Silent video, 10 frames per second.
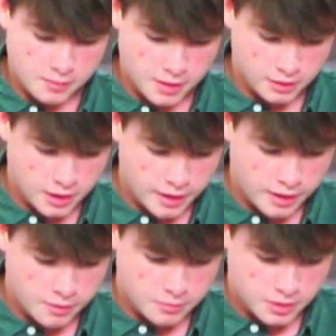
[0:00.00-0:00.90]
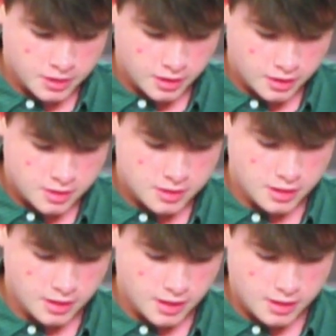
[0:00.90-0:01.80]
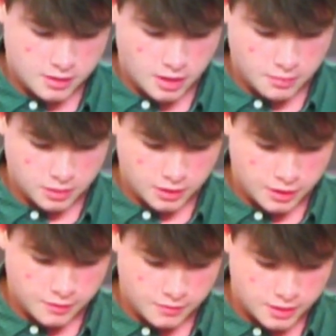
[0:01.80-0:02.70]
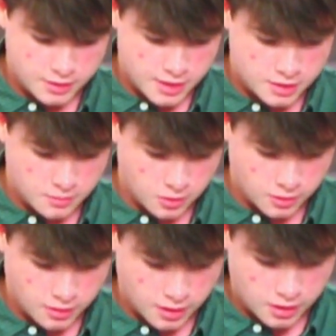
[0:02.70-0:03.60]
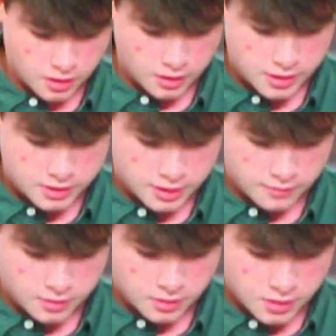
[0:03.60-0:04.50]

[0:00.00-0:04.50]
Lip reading: a liar, because he has not believed the testimony that God has given